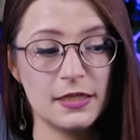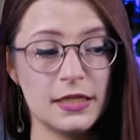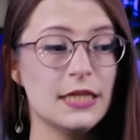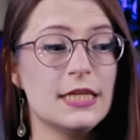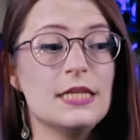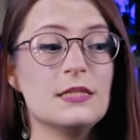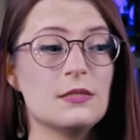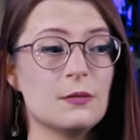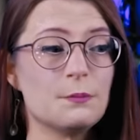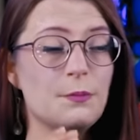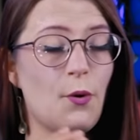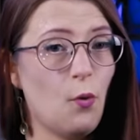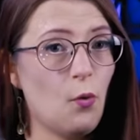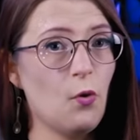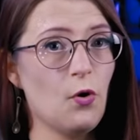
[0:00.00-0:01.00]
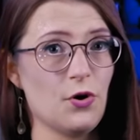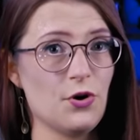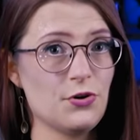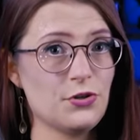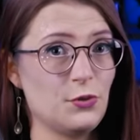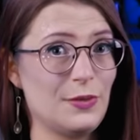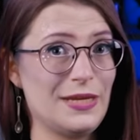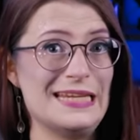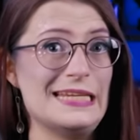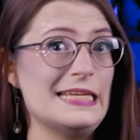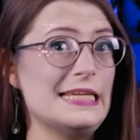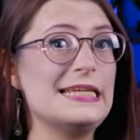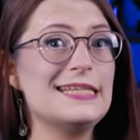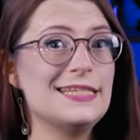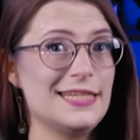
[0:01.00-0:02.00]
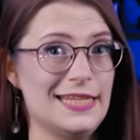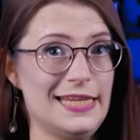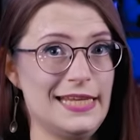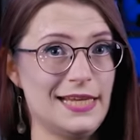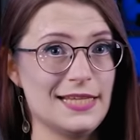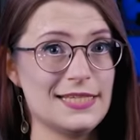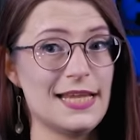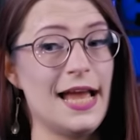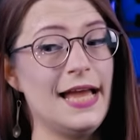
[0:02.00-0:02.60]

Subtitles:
He's poor, so he needs things,